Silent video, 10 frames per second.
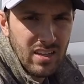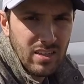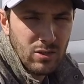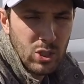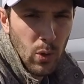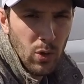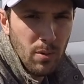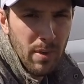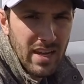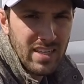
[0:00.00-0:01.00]
you know, Toyota
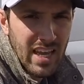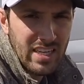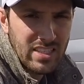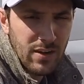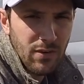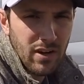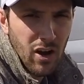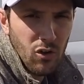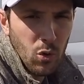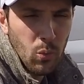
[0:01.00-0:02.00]
makes a different
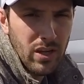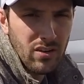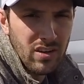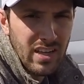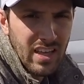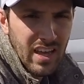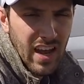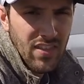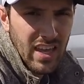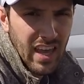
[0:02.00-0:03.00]
colored wheel,
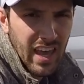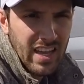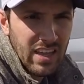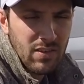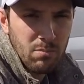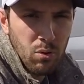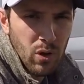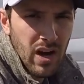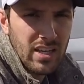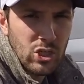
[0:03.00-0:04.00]
and they can't even put
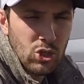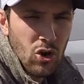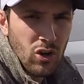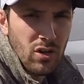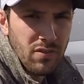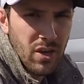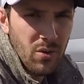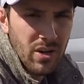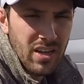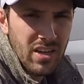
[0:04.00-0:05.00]
on a strong enough
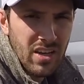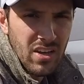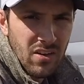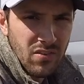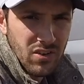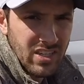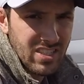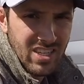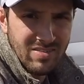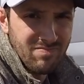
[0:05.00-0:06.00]
coating for it
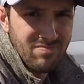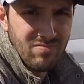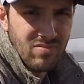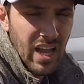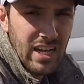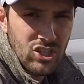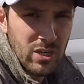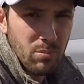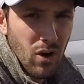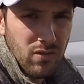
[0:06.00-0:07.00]
to not
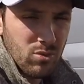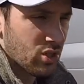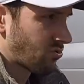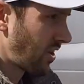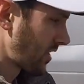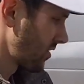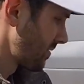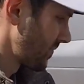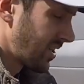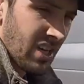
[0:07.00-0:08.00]
chip off from just regular,
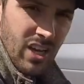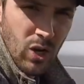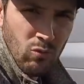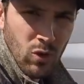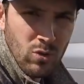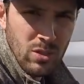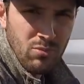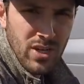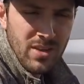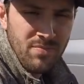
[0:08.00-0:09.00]
you know, road
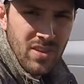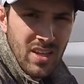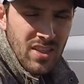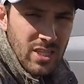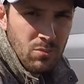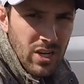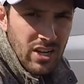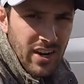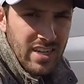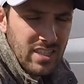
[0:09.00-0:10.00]
debris. That's pretty
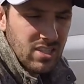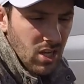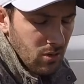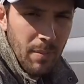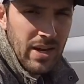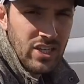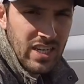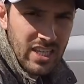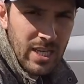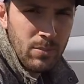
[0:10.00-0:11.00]
crazy. So I'm actually going
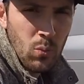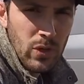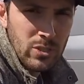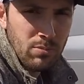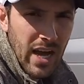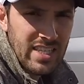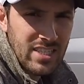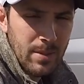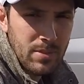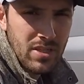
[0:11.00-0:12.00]
to keep the wheels plasti
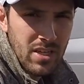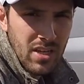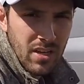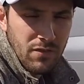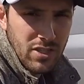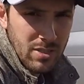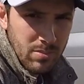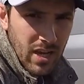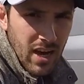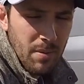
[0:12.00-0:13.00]
dipped for some
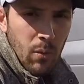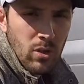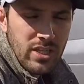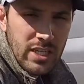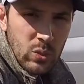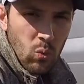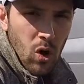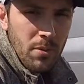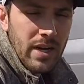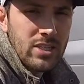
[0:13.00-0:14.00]
time. And once it gets
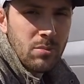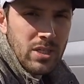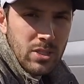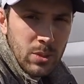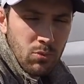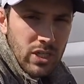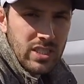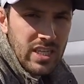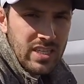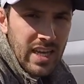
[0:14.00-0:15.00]
warmer and I do my spring
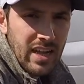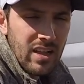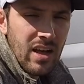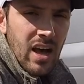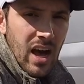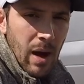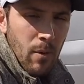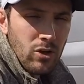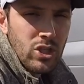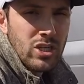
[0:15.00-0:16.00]
detail, I'm
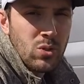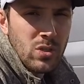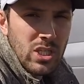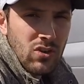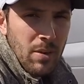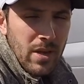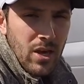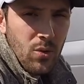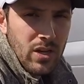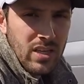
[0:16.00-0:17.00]
also going to do a ceramic
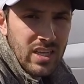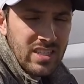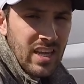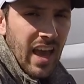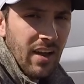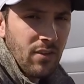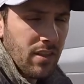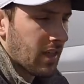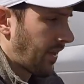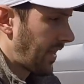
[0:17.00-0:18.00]
coating to
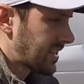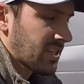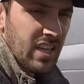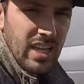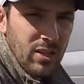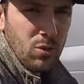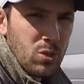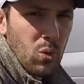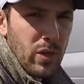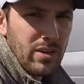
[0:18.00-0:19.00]
everything, and that's going to include
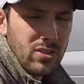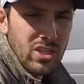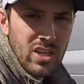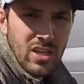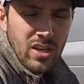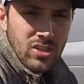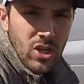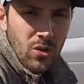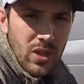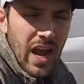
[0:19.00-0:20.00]
the wheels.
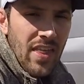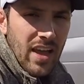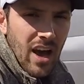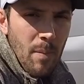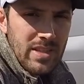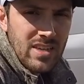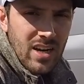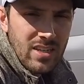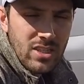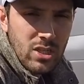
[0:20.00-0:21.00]
So the guy that commented
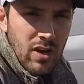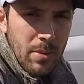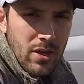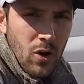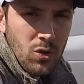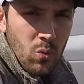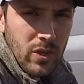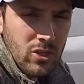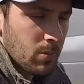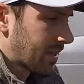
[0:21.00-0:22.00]
on ceramic coating the
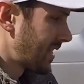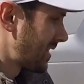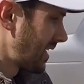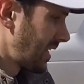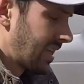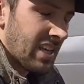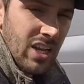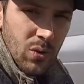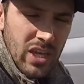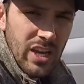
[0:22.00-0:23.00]
wheels because, you know,
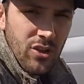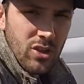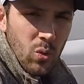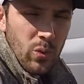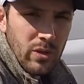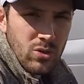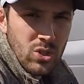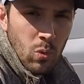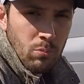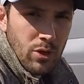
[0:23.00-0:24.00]
he heard that the wheels
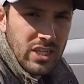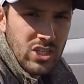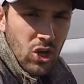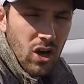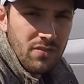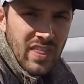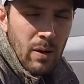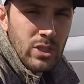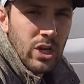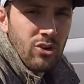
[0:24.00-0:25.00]
were pretty soft, that
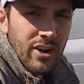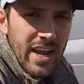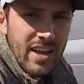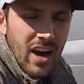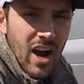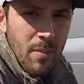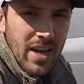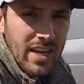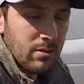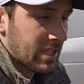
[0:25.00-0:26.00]
was a great comment,
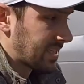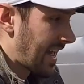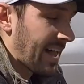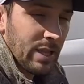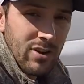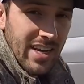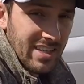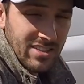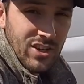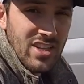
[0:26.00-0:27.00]
and he was exactly right,
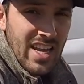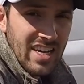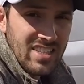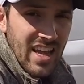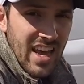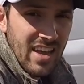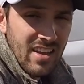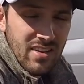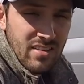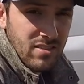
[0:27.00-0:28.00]
because literally the next day,
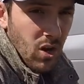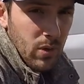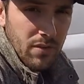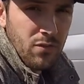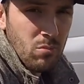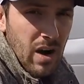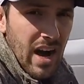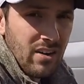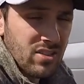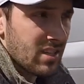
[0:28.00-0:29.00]
going a few
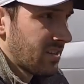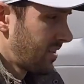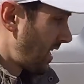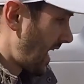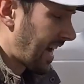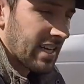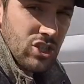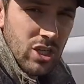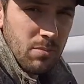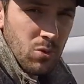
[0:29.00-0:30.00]
miles, I got a
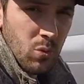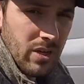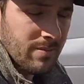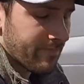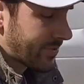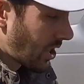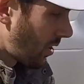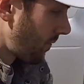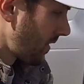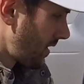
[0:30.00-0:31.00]
chip in the wheel.
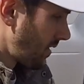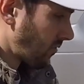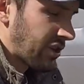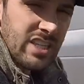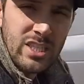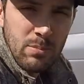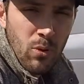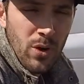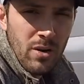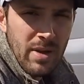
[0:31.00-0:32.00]
So really
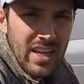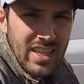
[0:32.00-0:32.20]
disappointed about